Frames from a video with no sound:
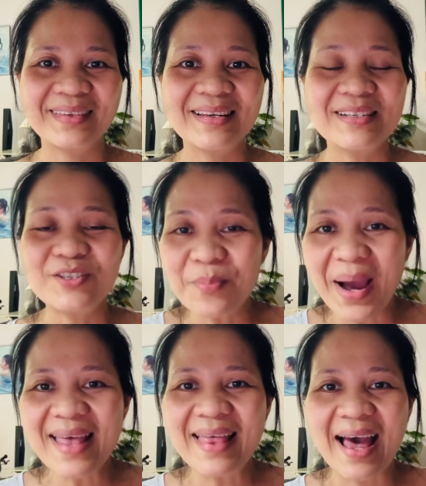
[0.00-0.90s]
So
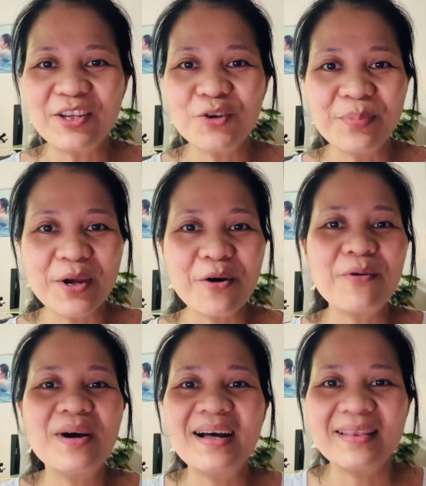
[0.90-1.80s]
by that, you
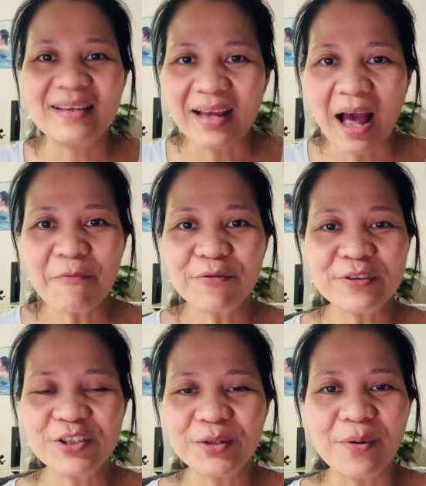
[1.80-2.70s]
build the
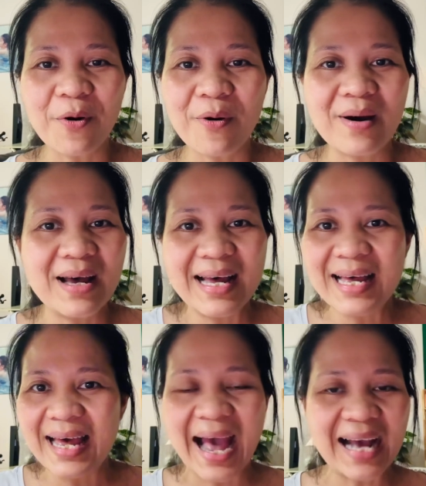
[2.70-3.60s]
comfortable
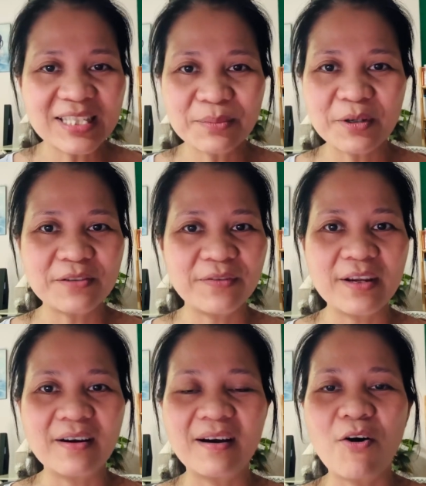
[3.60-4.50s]

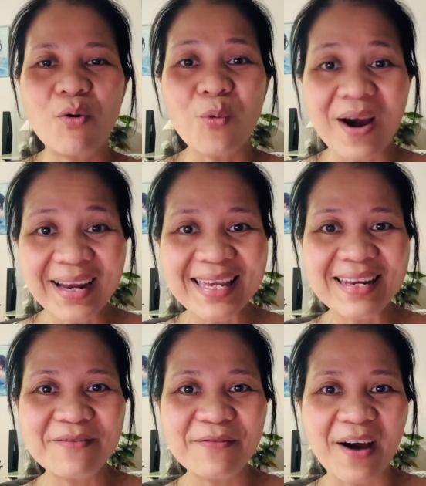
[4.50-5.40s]
atmosphere or working
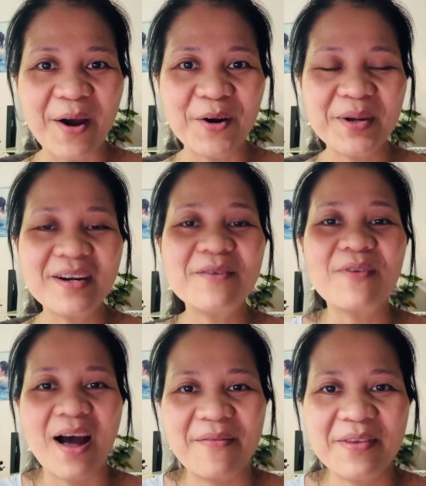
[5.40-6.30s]
environment
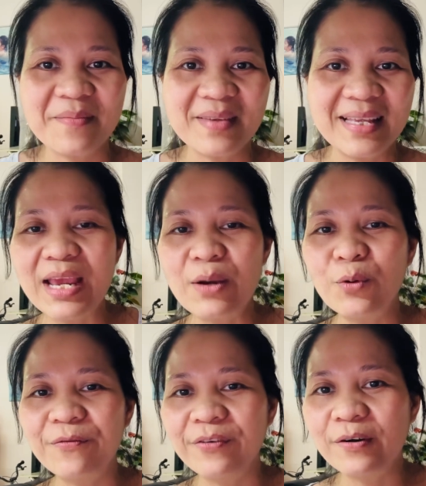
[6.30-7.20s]
around them. They
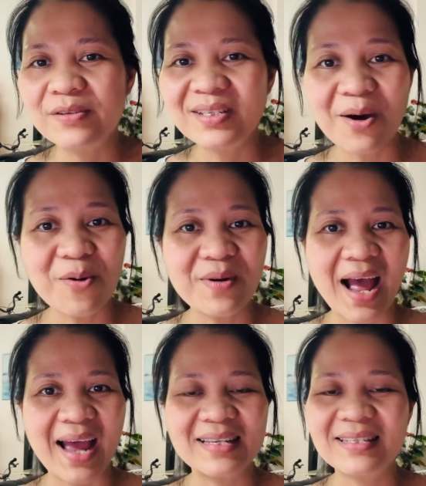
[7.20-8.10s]
would feel so
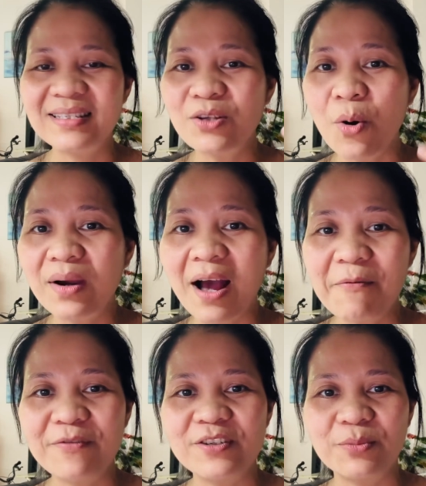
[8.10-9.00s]
nice, so
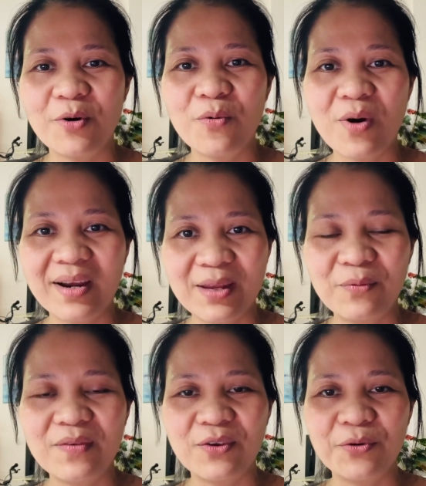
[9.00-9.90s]
comfortable working
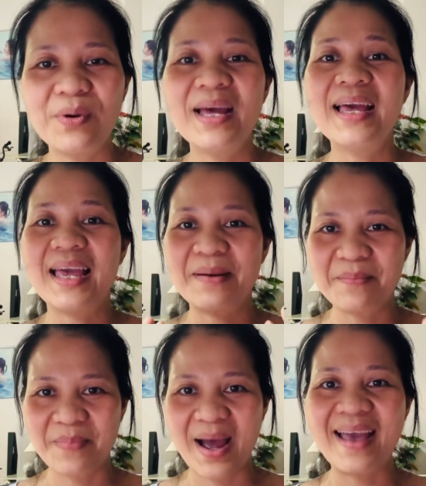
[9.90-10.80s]
with you, and
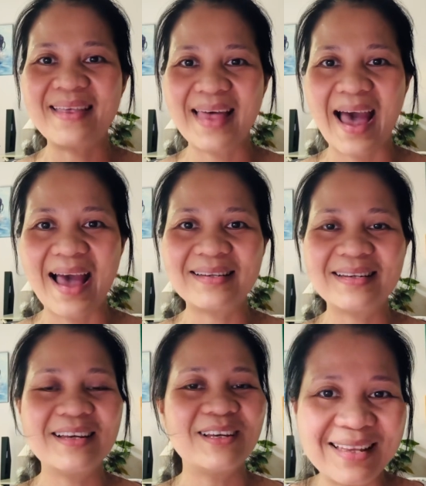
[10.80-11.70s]
by that,
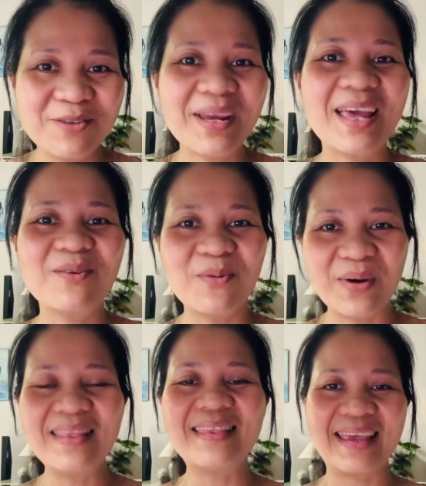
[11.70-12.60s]
you can
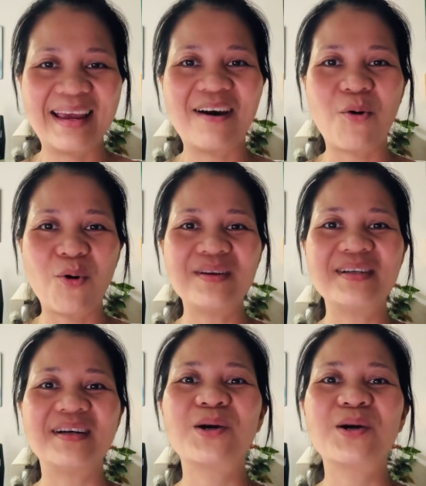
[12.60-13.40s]
win their order